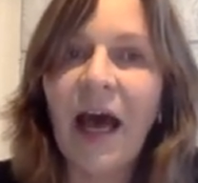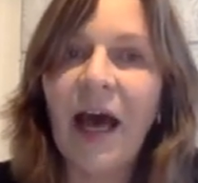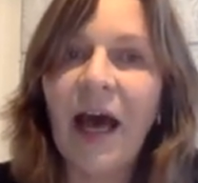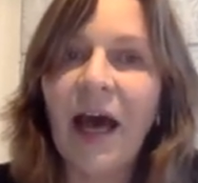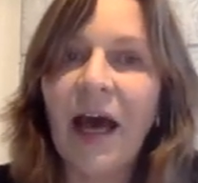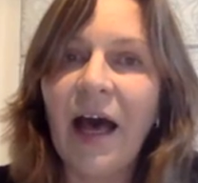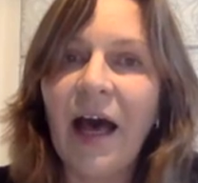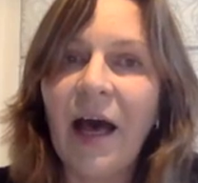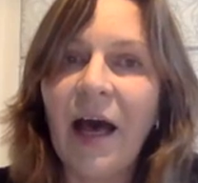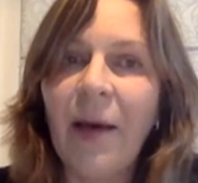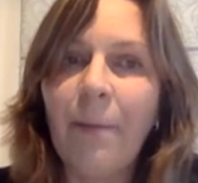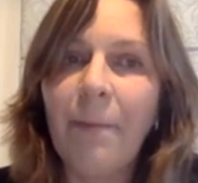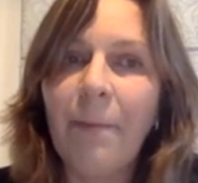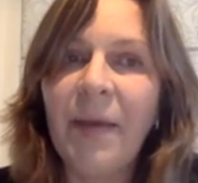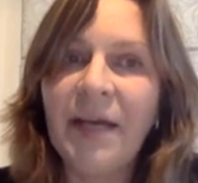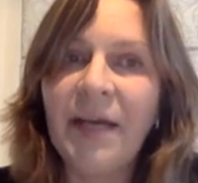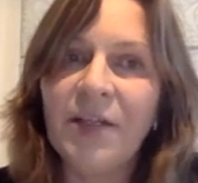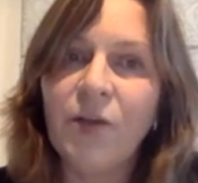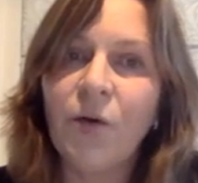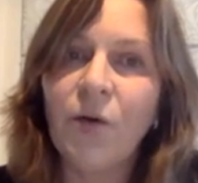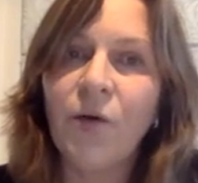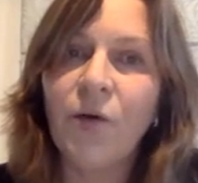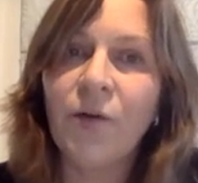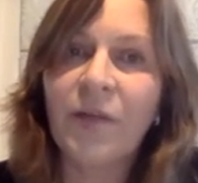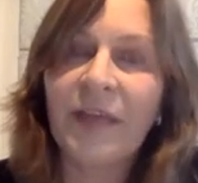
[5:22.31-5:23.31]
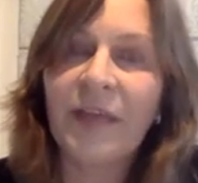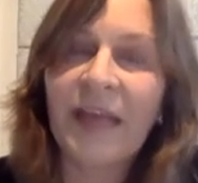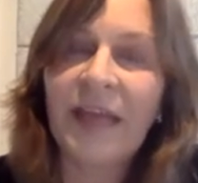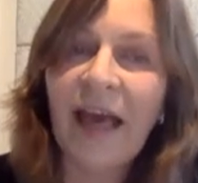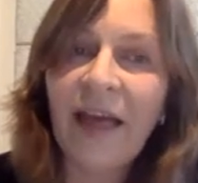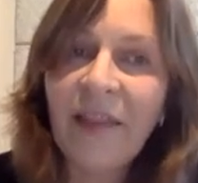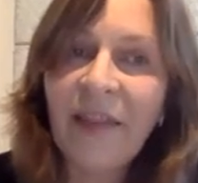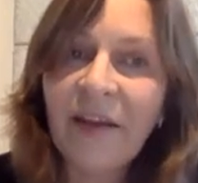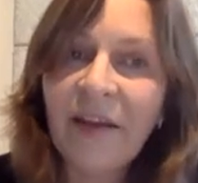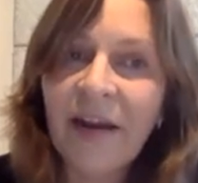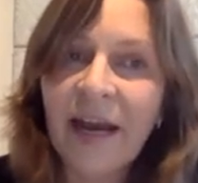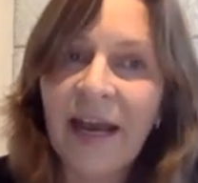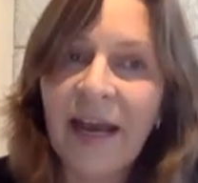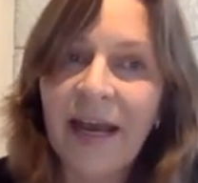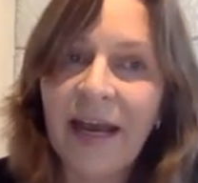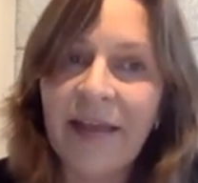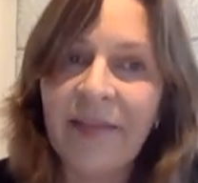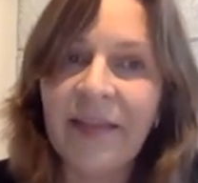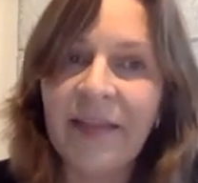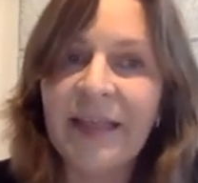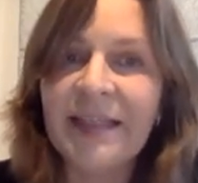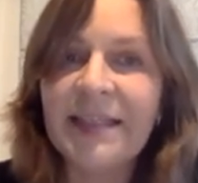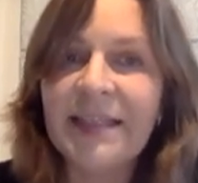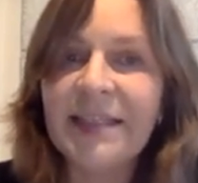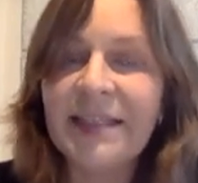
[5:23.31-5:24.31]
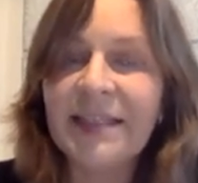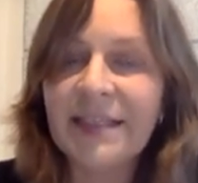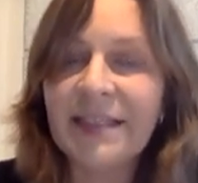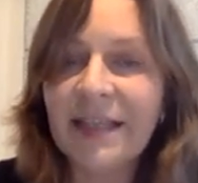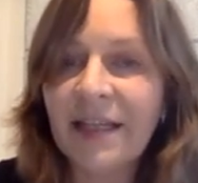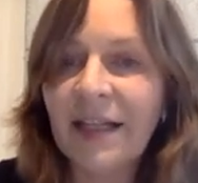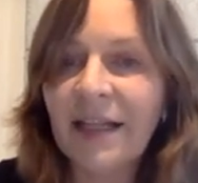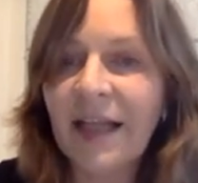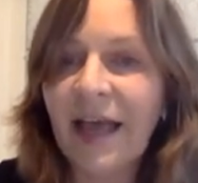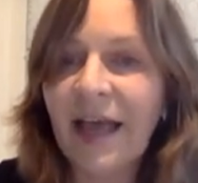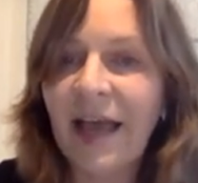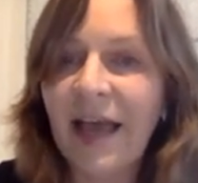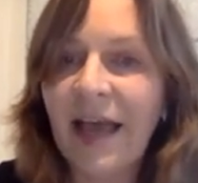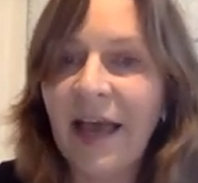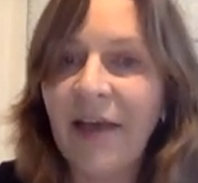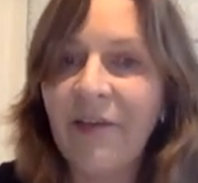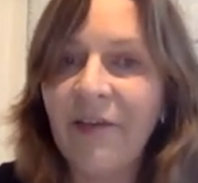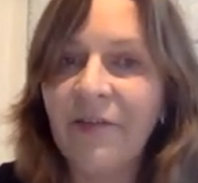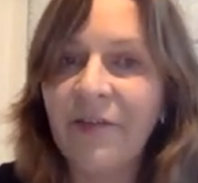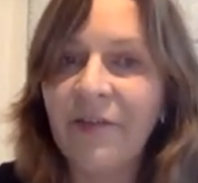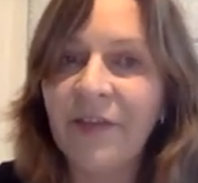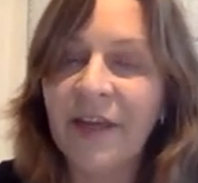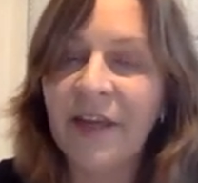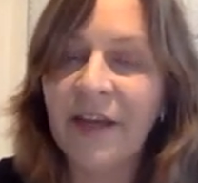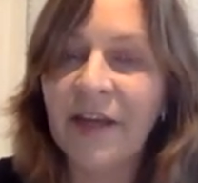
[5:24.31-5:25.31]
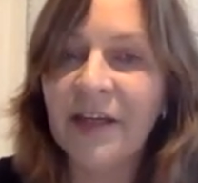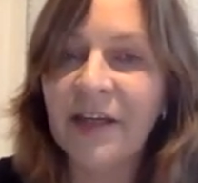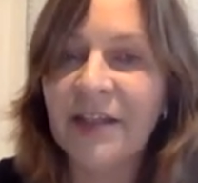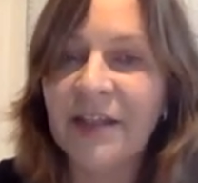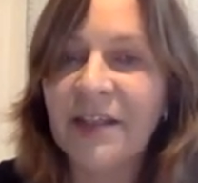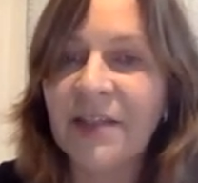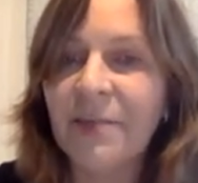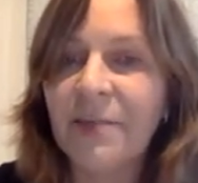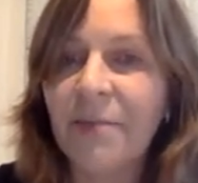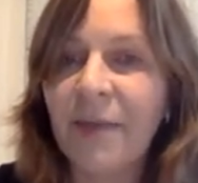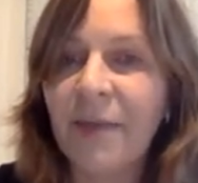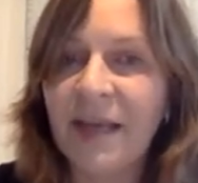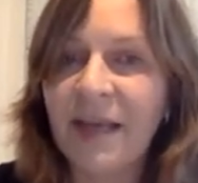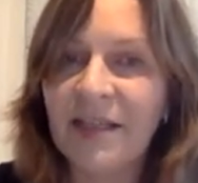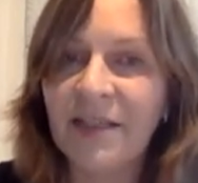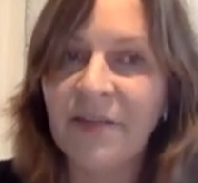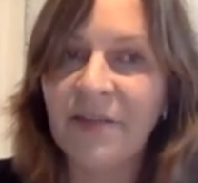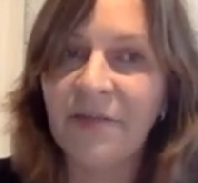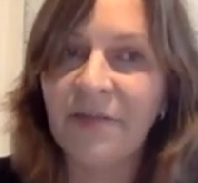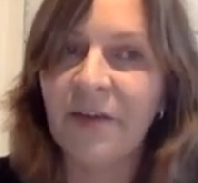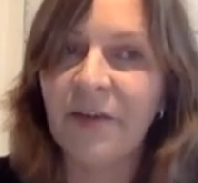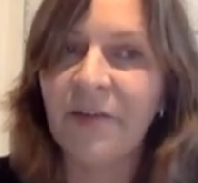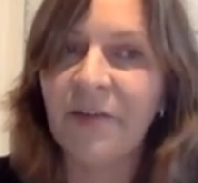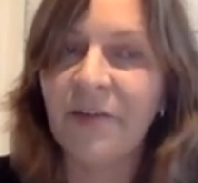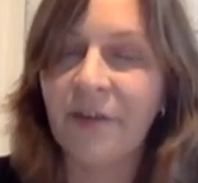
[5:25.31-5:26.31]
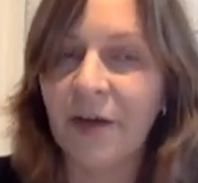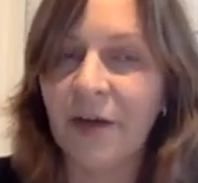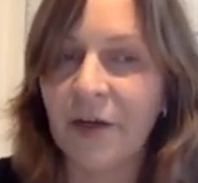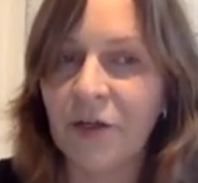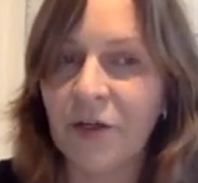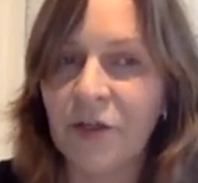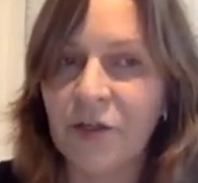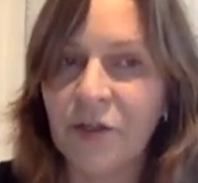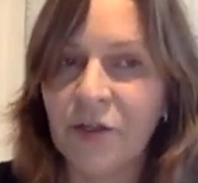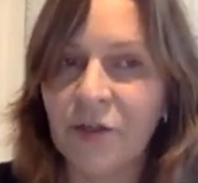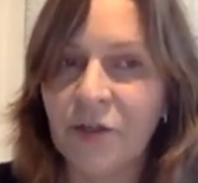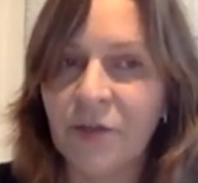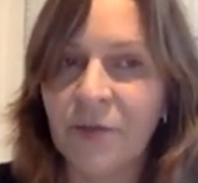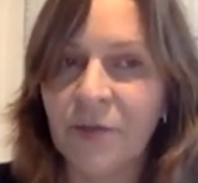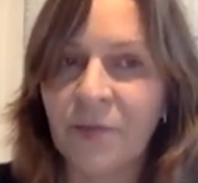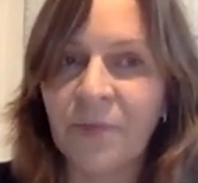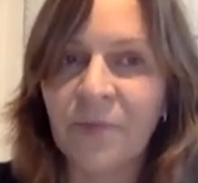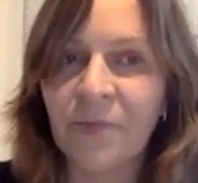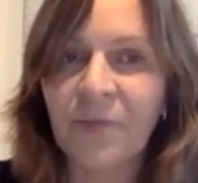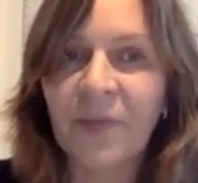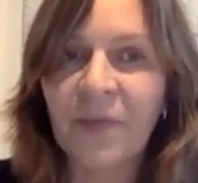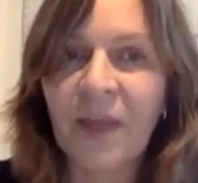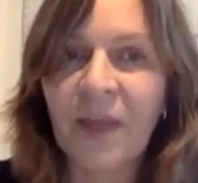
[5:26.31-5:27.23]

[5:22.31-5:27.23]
Uh, but on the other hand, they still have their specific function.